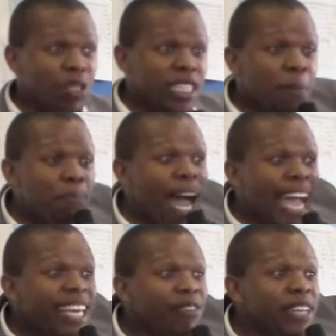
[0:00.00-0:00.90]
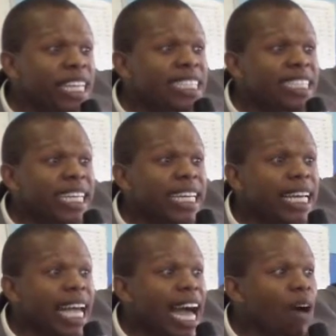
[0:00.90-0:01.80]
couldn't buy even a
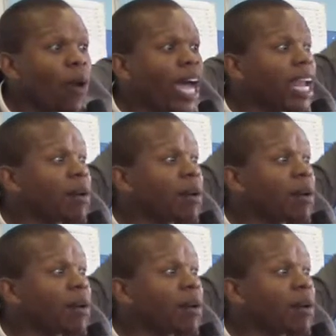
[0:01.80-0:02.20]
single car while I